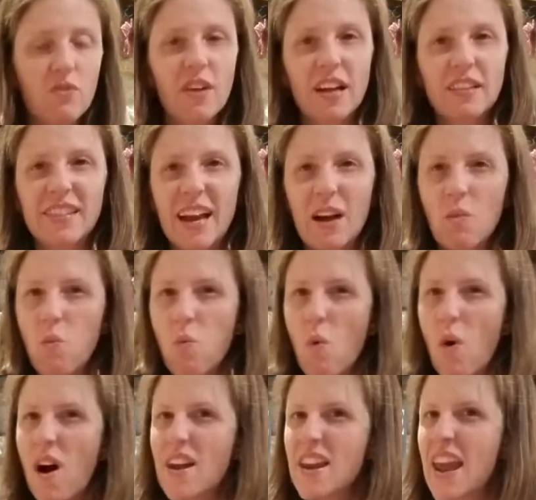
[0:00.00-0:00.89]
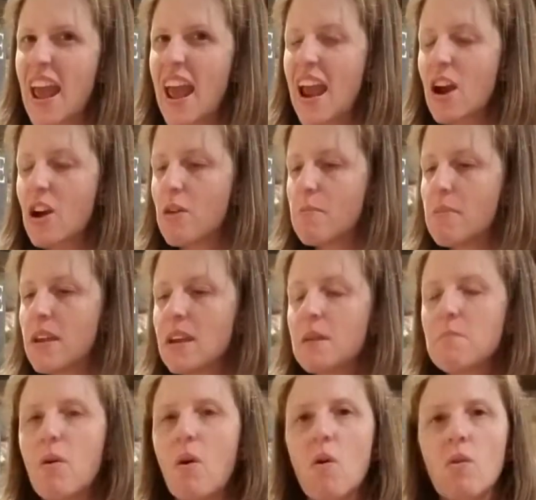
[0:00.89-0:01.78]
got that one hair
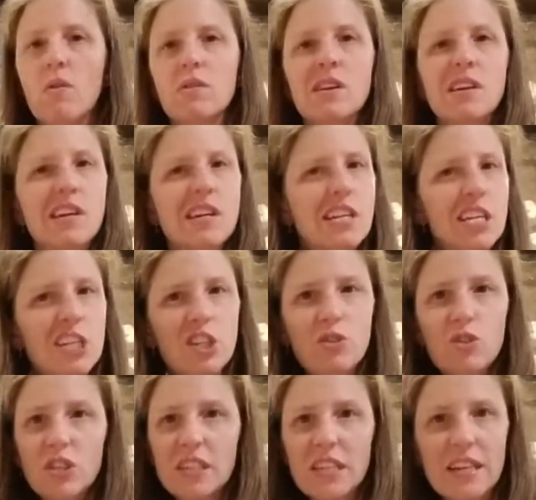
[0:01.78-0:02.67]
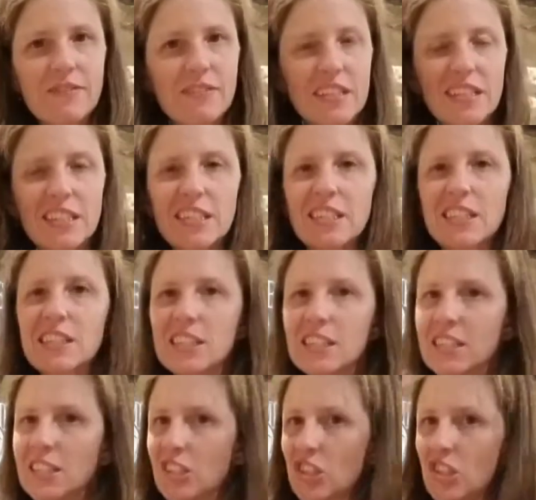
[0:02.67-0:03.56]
being pulled, you just have to take
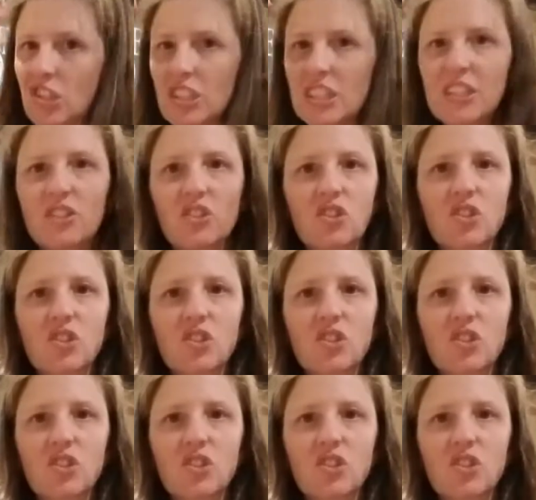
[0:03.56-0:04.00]
that, it just drives you